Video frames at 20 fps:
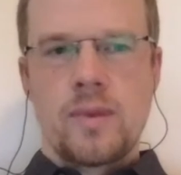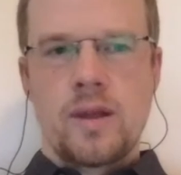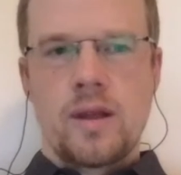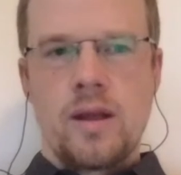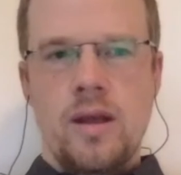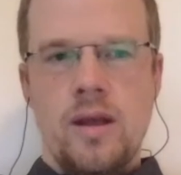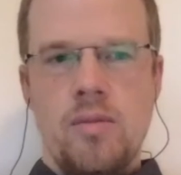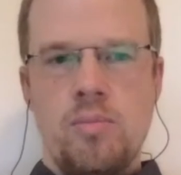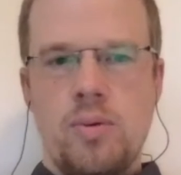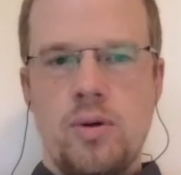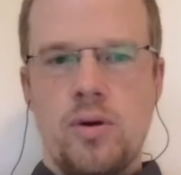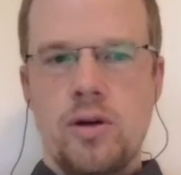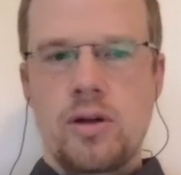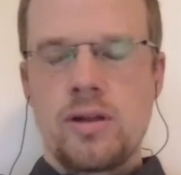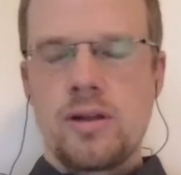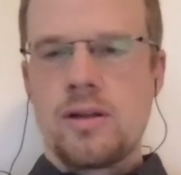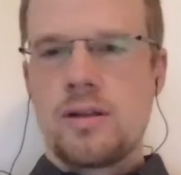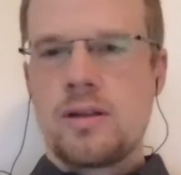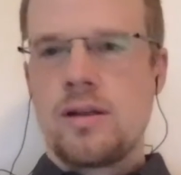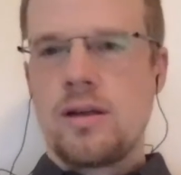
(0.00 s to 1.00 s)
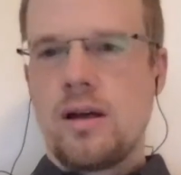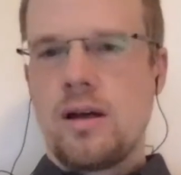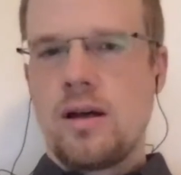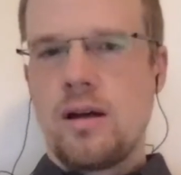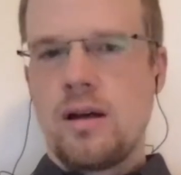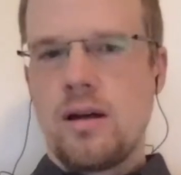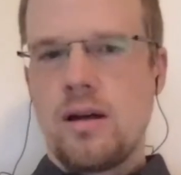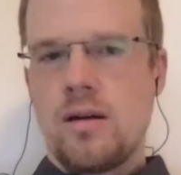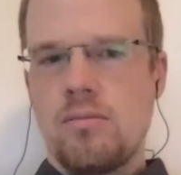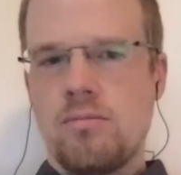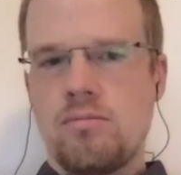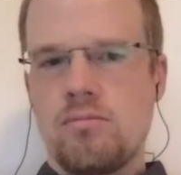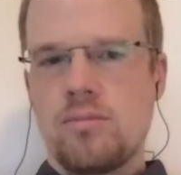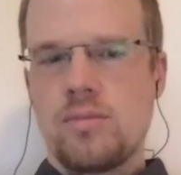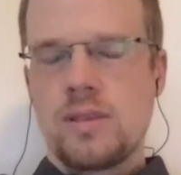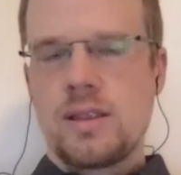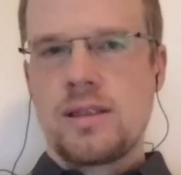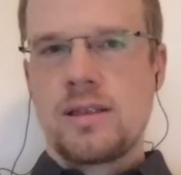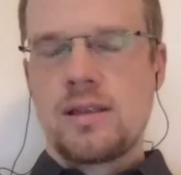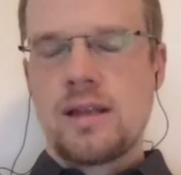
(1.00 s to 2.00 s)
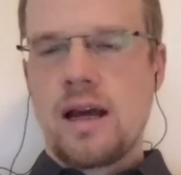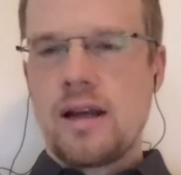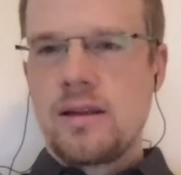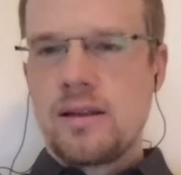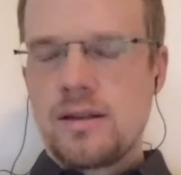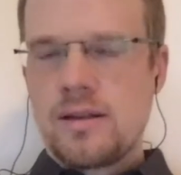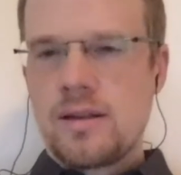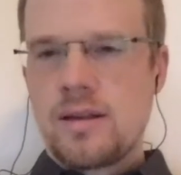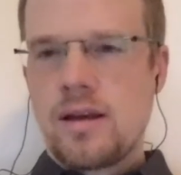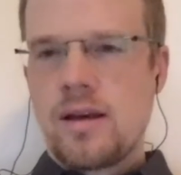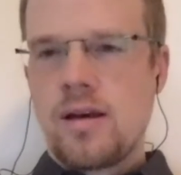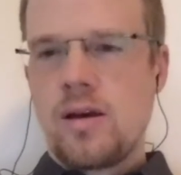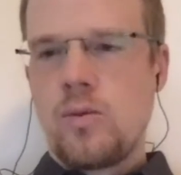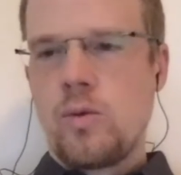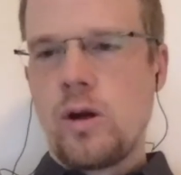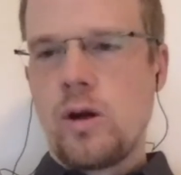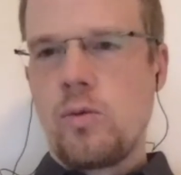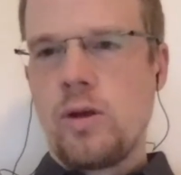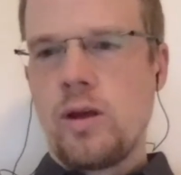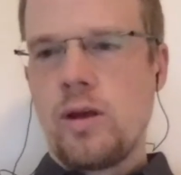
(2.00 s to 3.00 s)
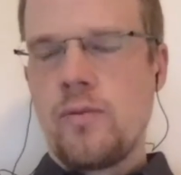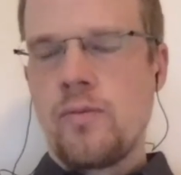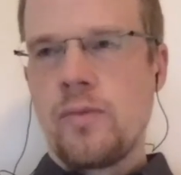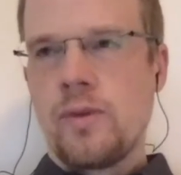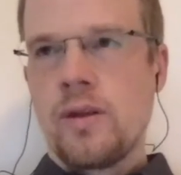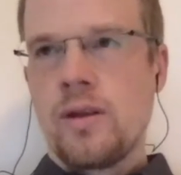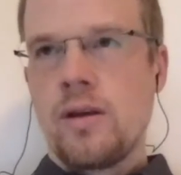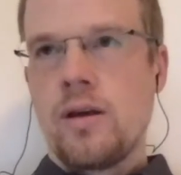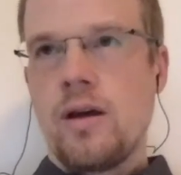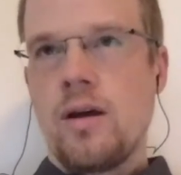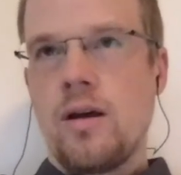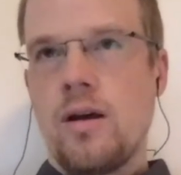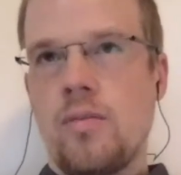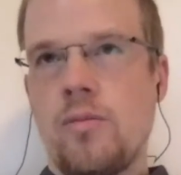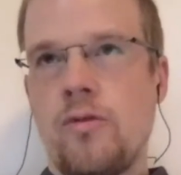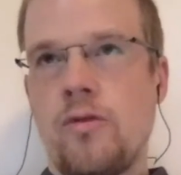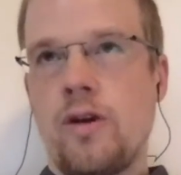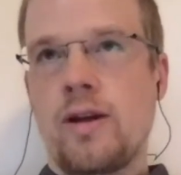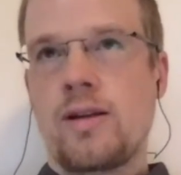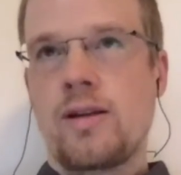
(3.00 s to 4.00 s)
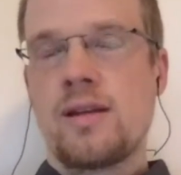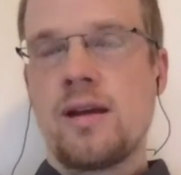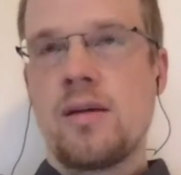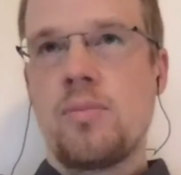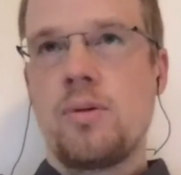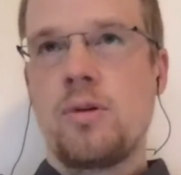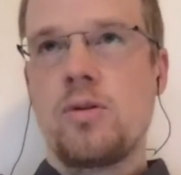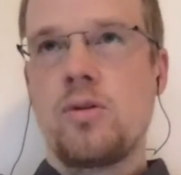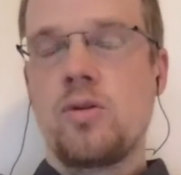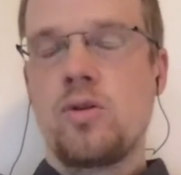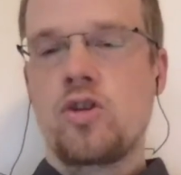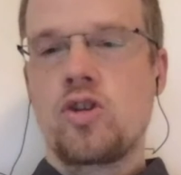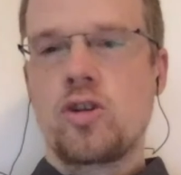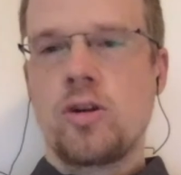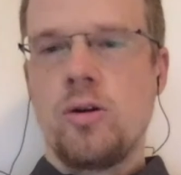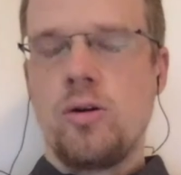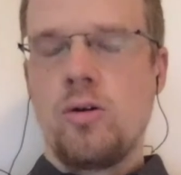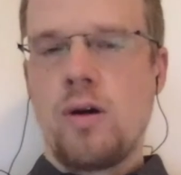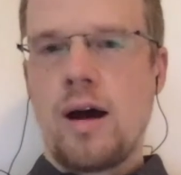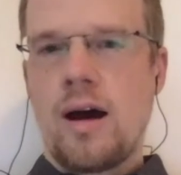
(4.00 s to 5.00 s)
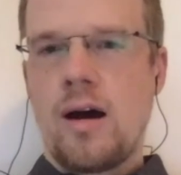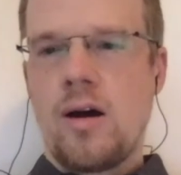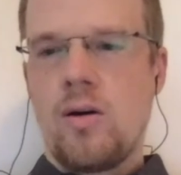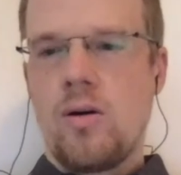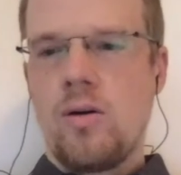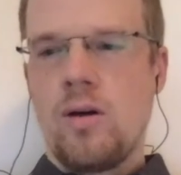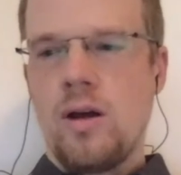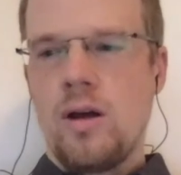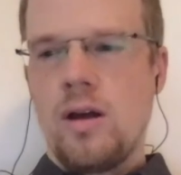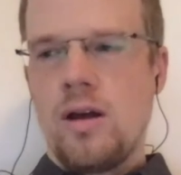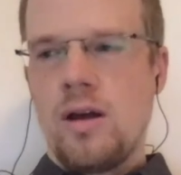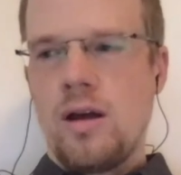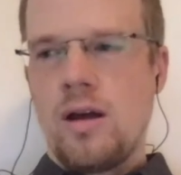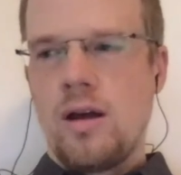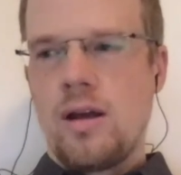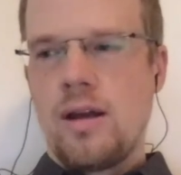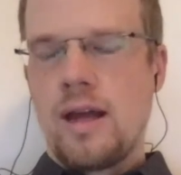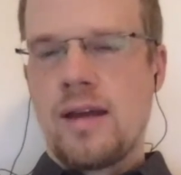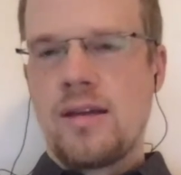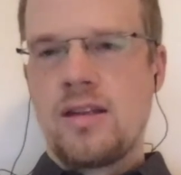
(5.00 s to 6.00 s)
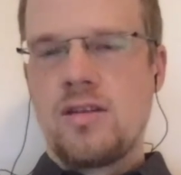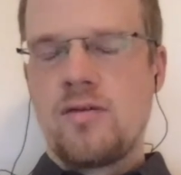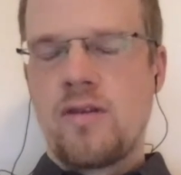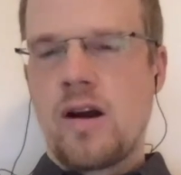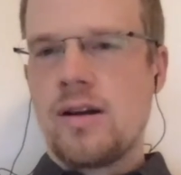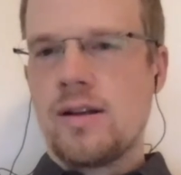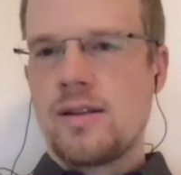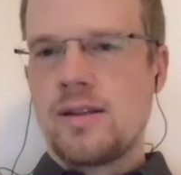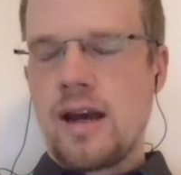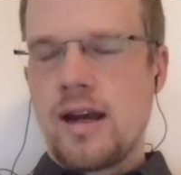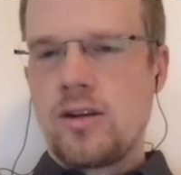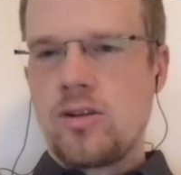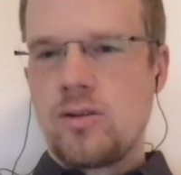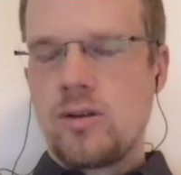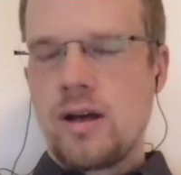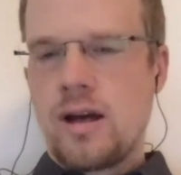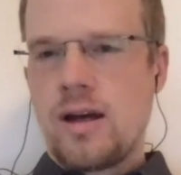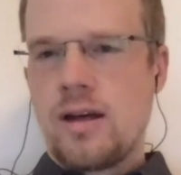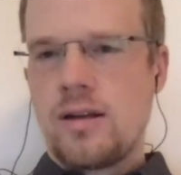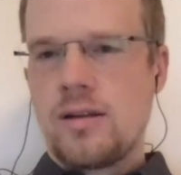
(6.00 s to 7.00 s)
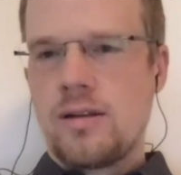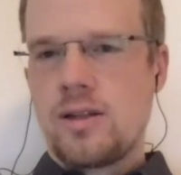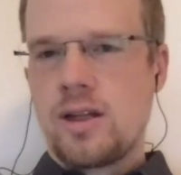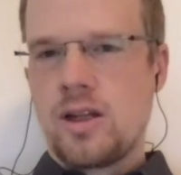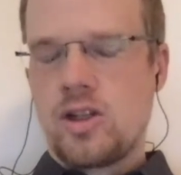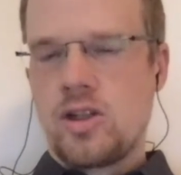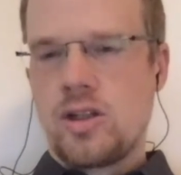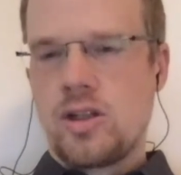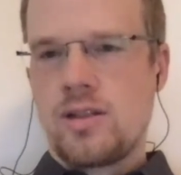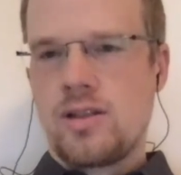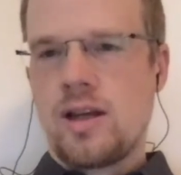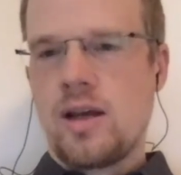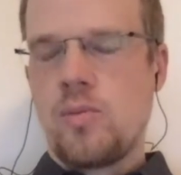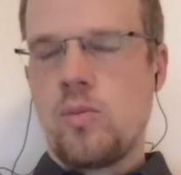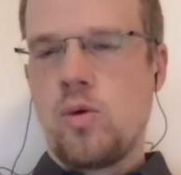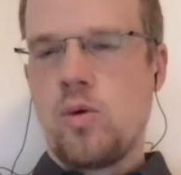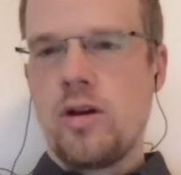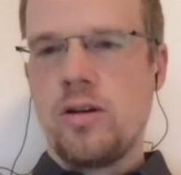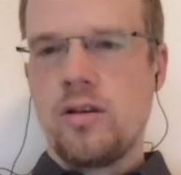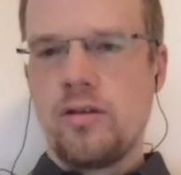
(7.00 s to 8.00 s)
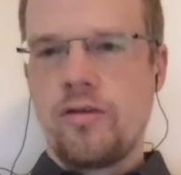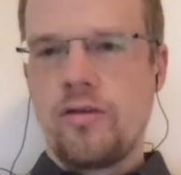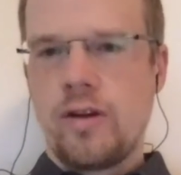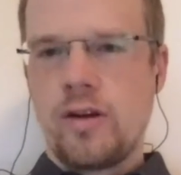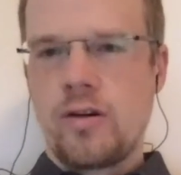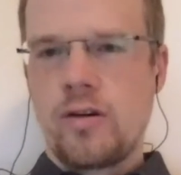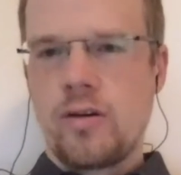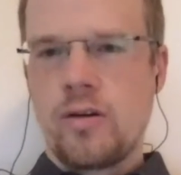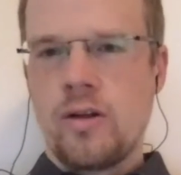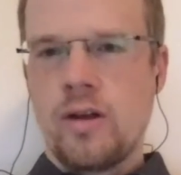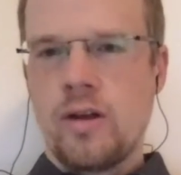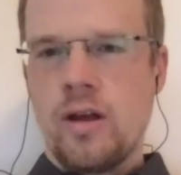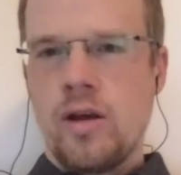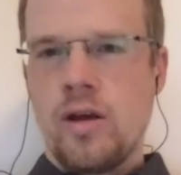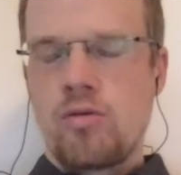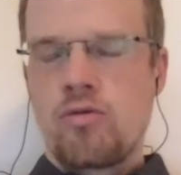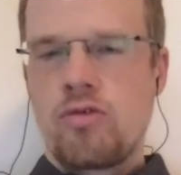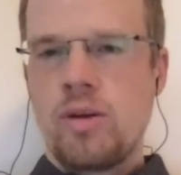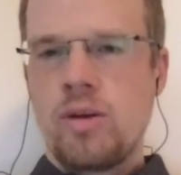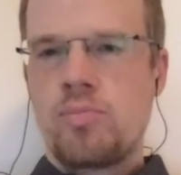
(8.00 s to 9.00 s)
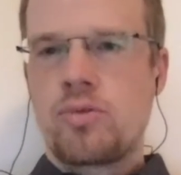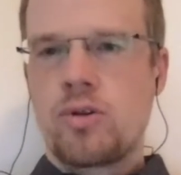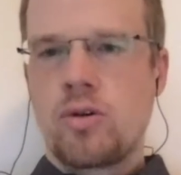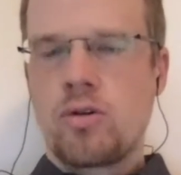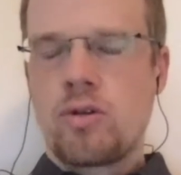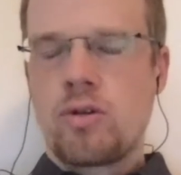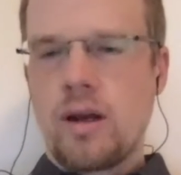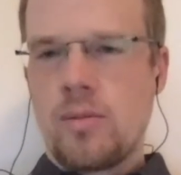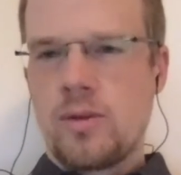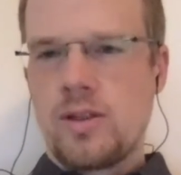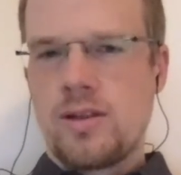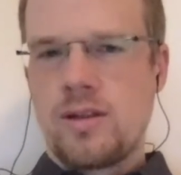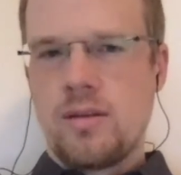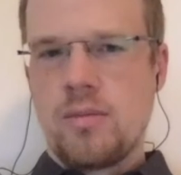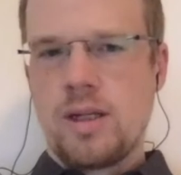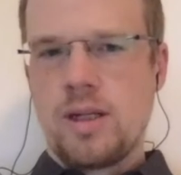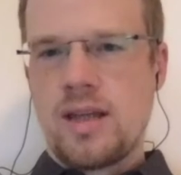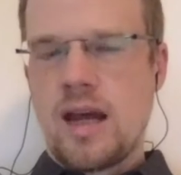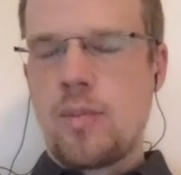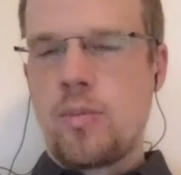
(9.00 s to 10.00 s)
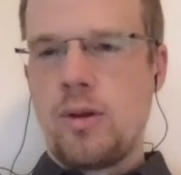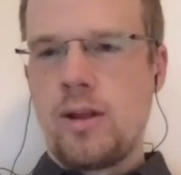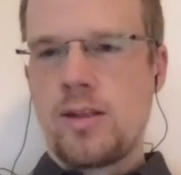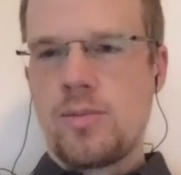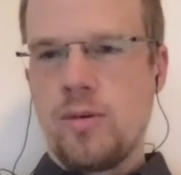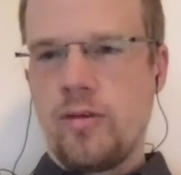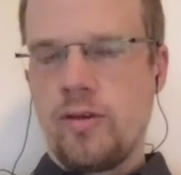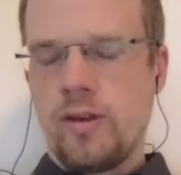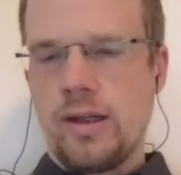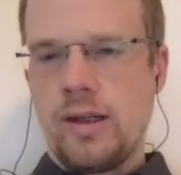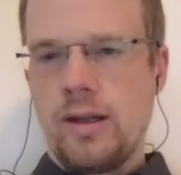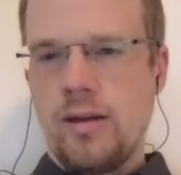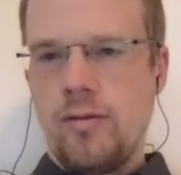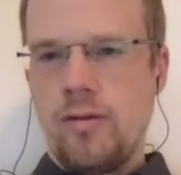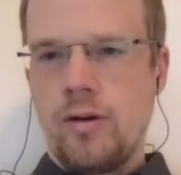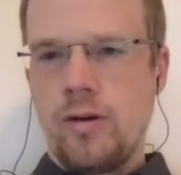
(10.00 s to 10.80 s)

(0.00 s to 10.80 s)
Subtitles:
important studies there where we, for example, could show how an antiviral cytokine, such as type 1 interferon, reprograms the metabolism of the liver,